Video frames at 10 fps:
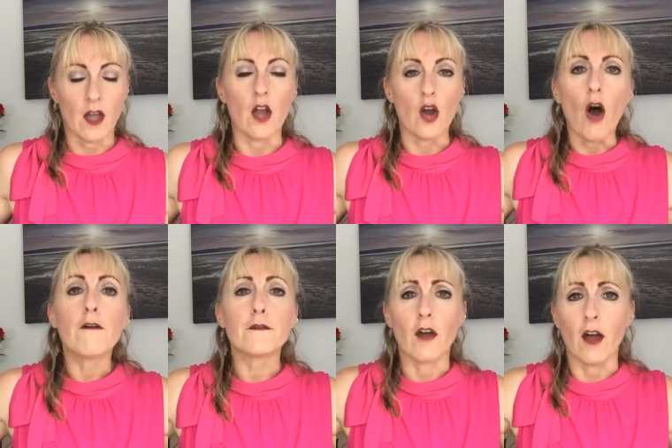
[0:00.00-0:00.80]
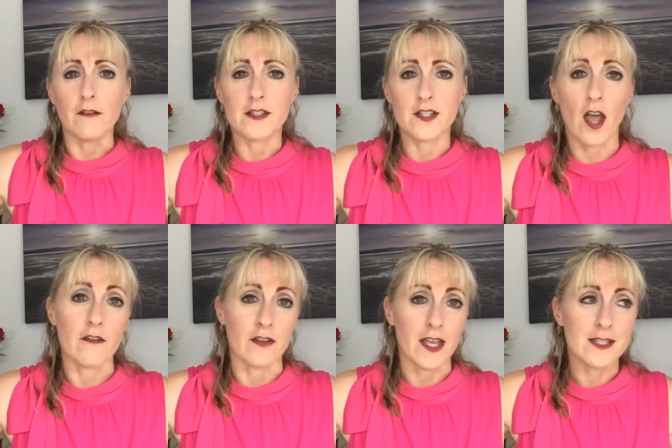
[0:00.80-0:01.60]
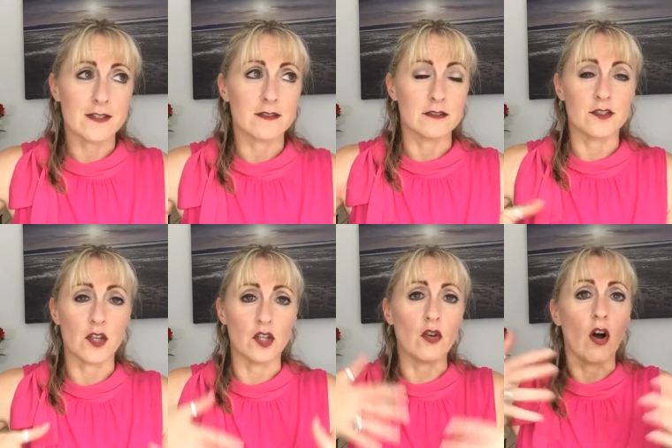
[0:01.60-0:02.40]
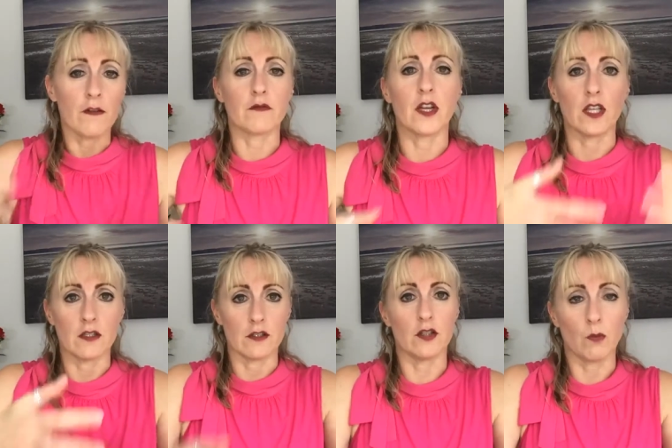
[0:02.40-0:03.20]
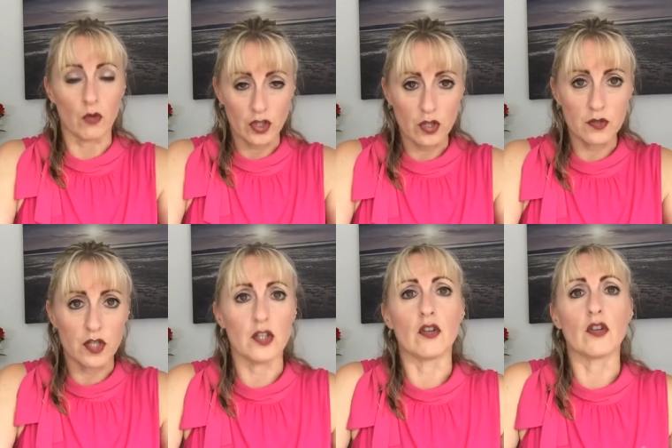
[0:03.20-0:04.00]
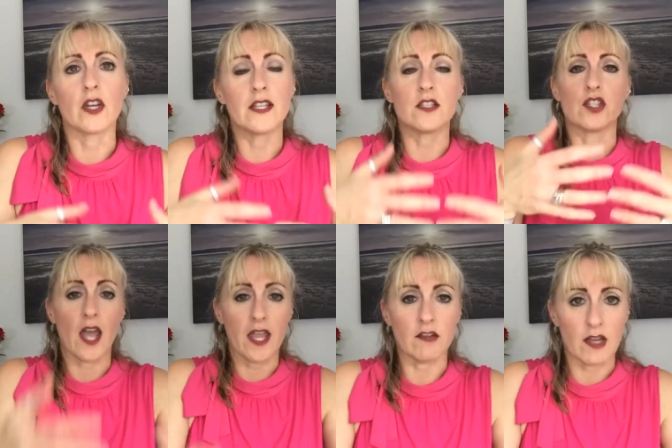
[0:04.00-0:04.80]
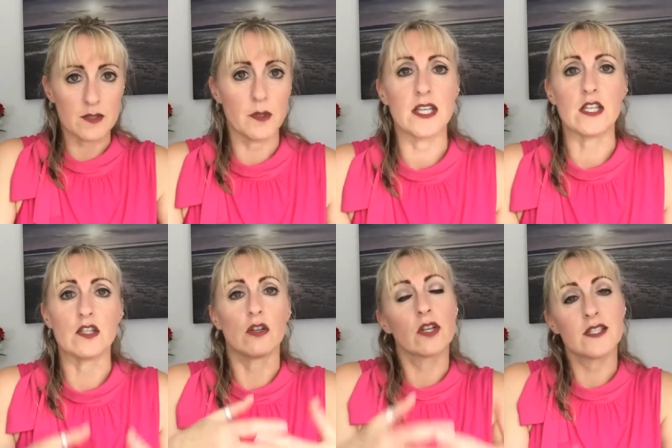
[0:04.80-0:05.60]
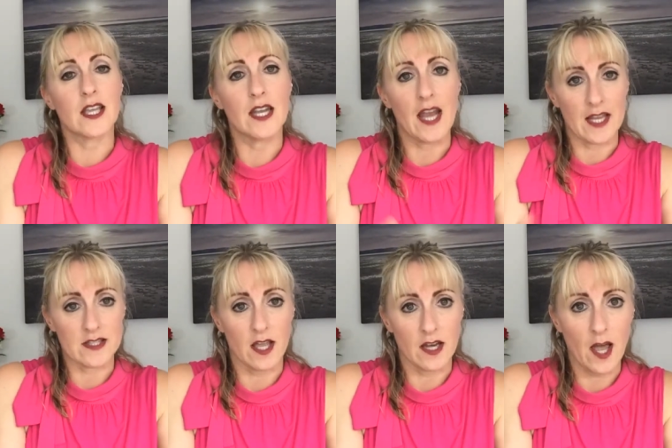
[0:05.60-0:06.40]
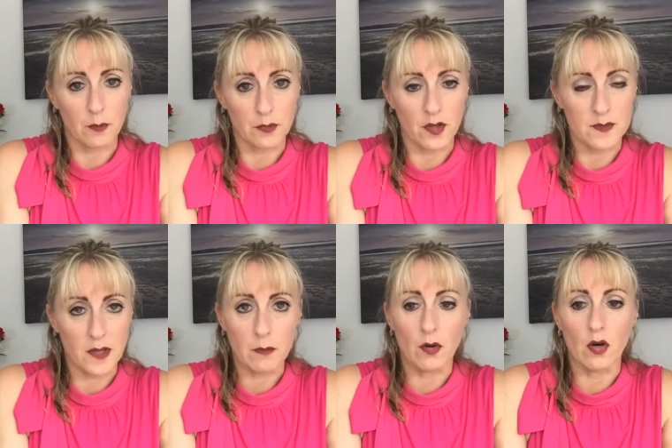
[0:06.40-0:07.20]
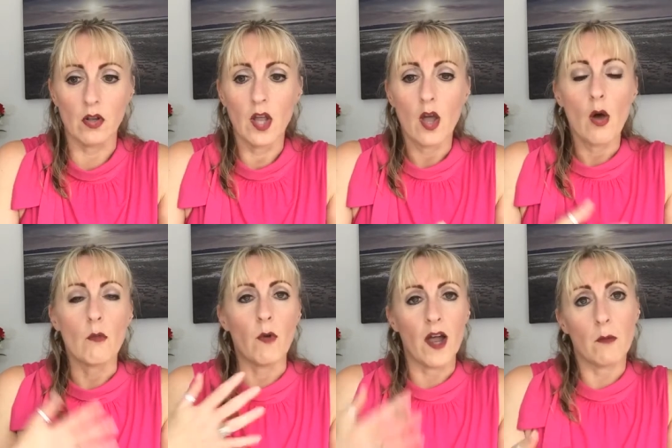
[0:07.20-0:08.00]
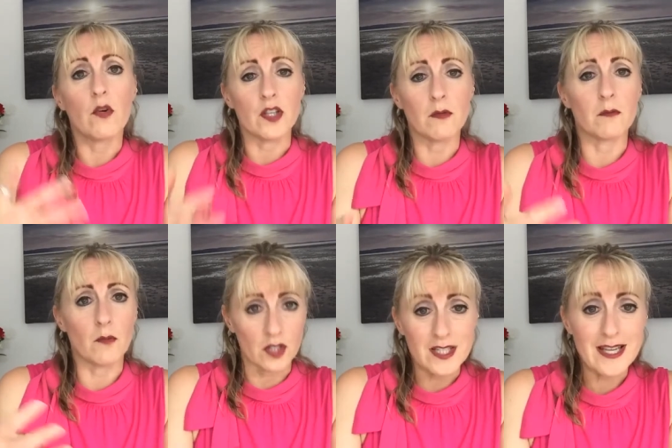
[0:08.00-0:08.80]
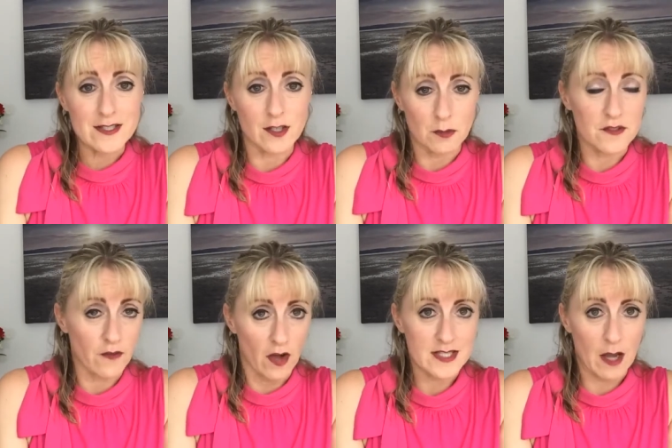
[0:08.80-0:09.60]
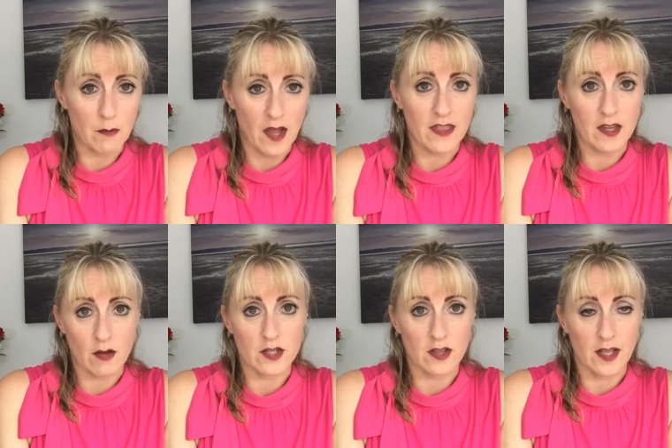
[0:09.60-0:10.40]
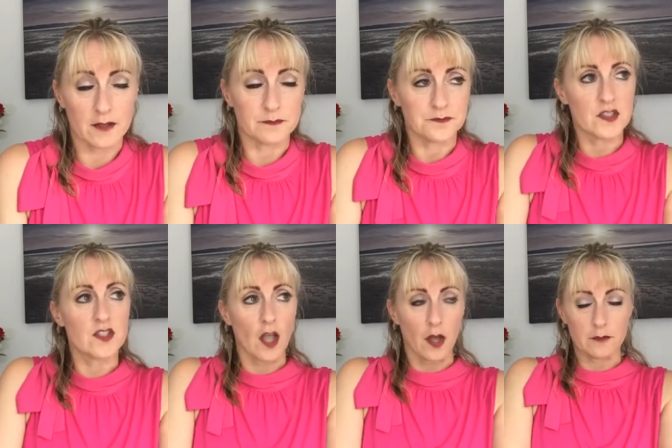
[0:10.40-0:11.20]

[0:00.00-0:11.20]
offerer of a service, so you're offering what you do, you're looking to share your expertise, you're looking to connect and help those people. What you need to do is find out where they are, don't they? So